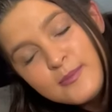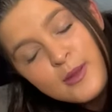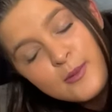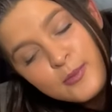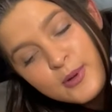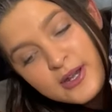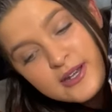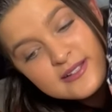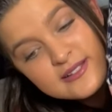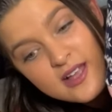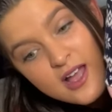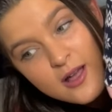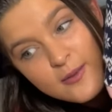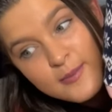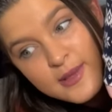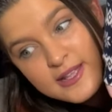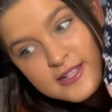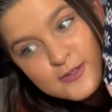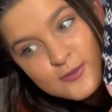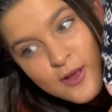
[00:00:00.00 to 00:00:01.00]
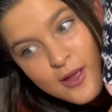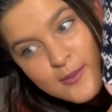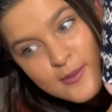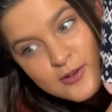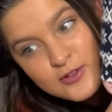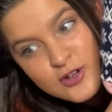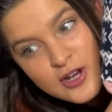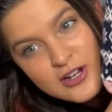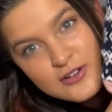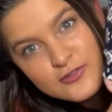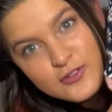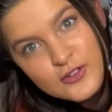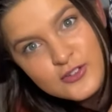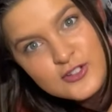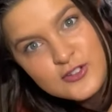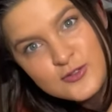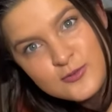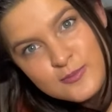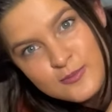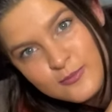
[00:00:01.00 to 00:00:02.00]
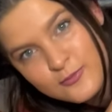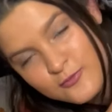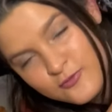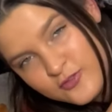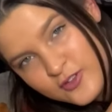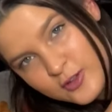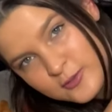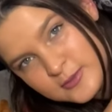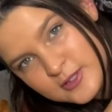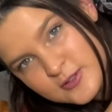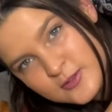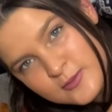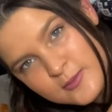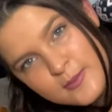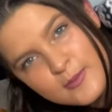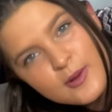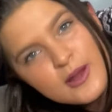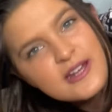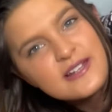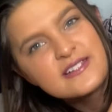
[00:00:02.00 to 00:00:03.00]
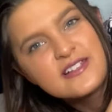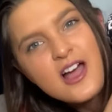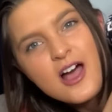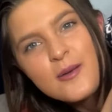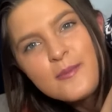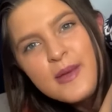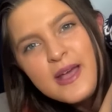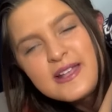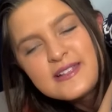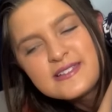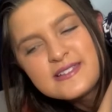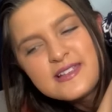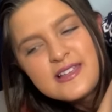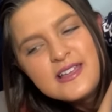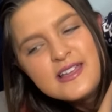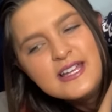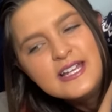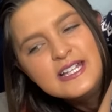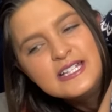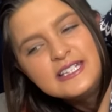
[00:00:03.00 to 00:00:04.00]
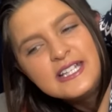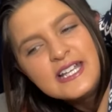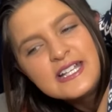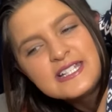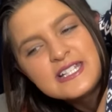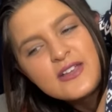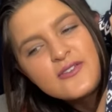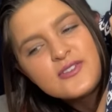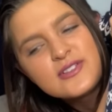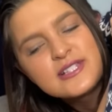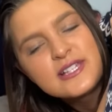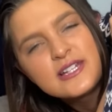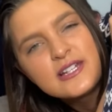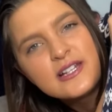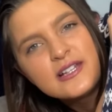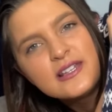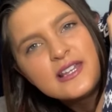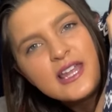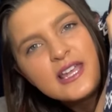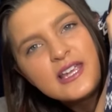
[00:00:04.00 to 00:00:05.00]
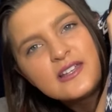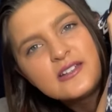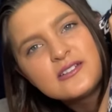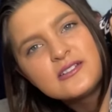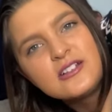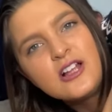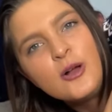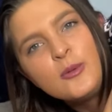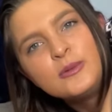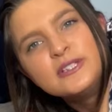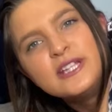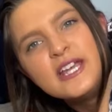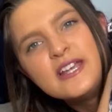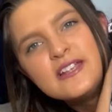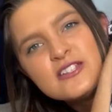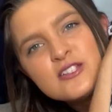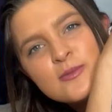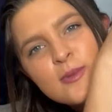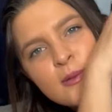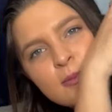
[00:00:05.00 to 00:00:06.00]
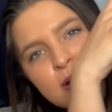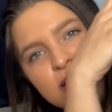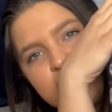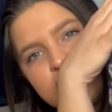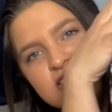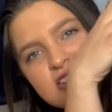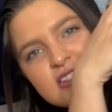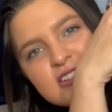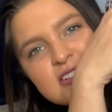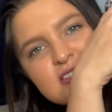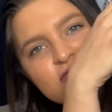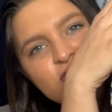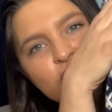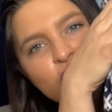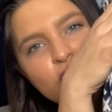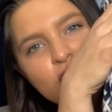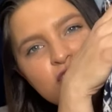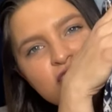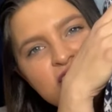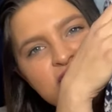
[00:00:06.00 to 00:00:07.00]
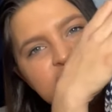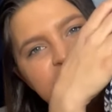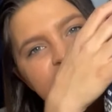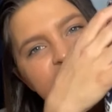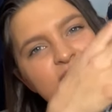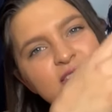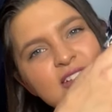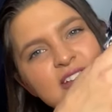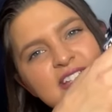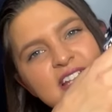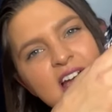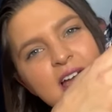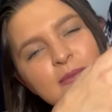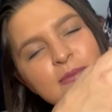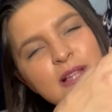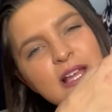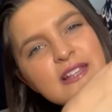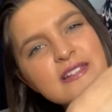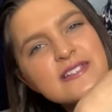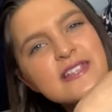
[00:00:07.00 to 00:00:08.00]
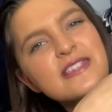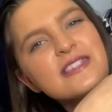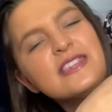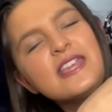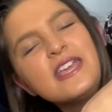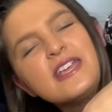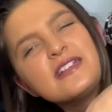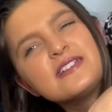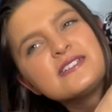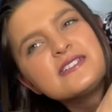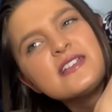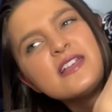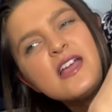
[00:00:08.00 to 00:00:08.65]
my brain is a hot mess. Why am I trying to film this when my brain is a hot mess? Thanksgiving's in like a couple days, so my brain is just full of Thanksgiving timelines and things.